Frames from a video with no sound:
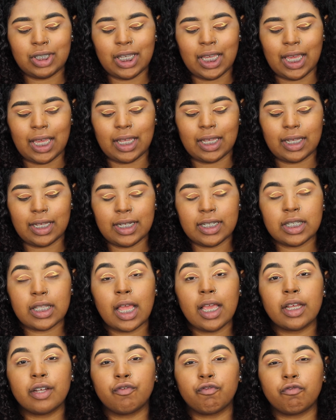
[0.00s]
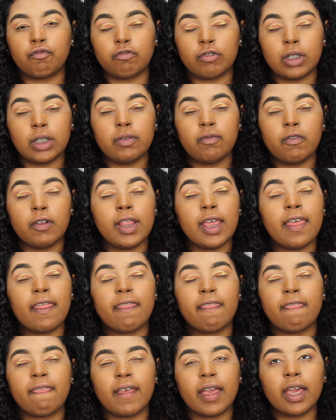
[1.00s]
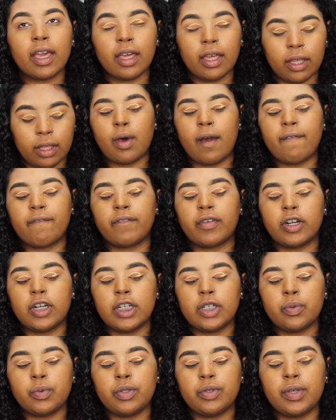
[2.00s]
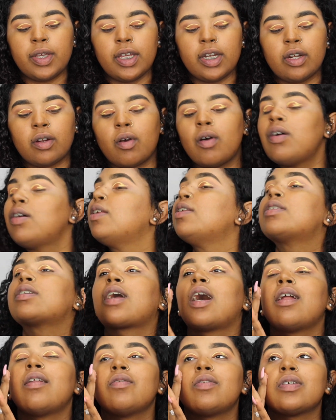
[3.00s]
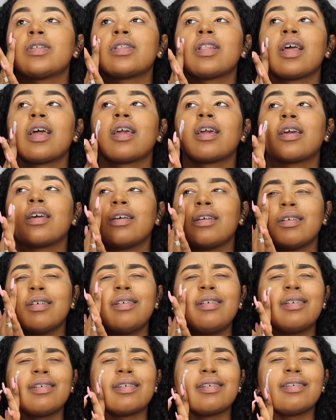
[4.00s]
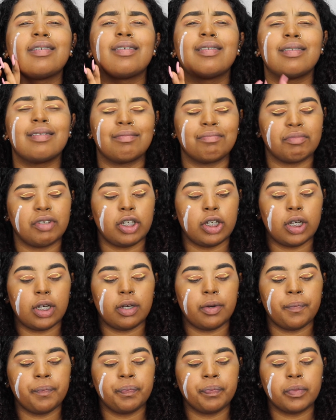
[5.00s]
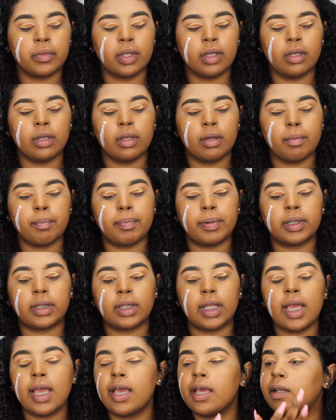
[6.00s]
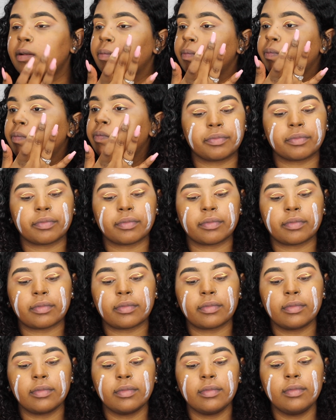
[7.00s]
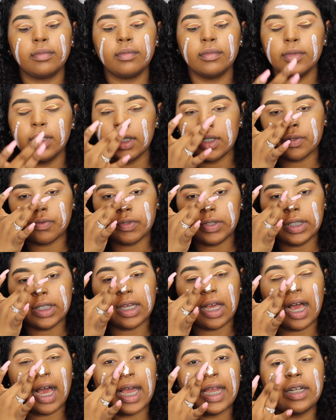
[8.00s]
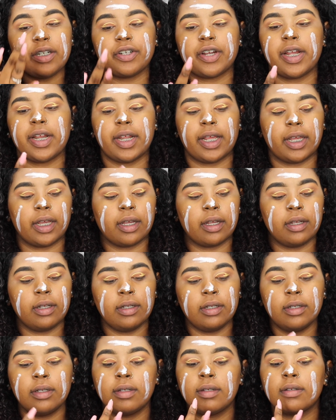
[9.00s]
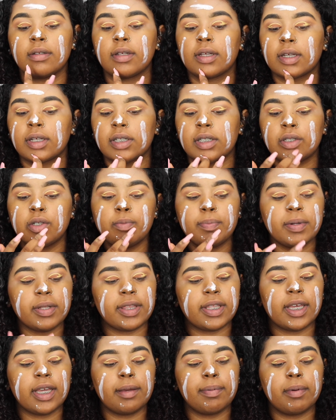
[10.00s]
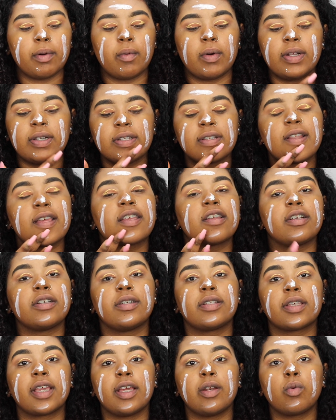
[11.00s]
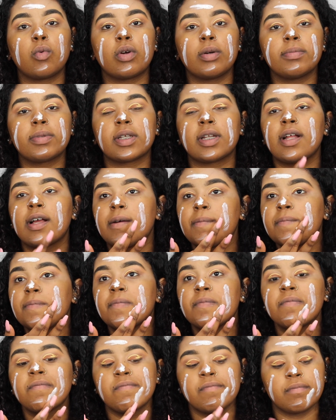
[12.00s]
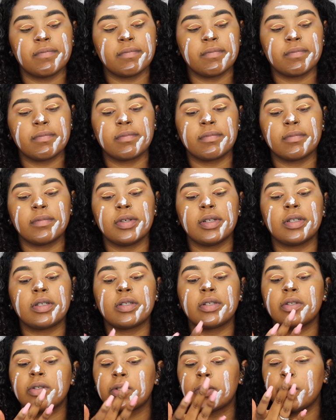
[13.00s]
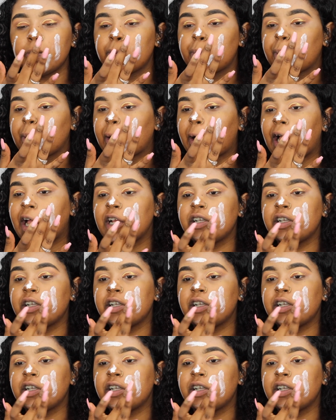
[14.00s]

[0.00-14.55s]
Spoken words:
yeah, it's like really thick. So at first when you get it on, it's kind of just like ugh, you know, but then it's really hydrating. Like it's super thick, but once like your skin warms it up, it's super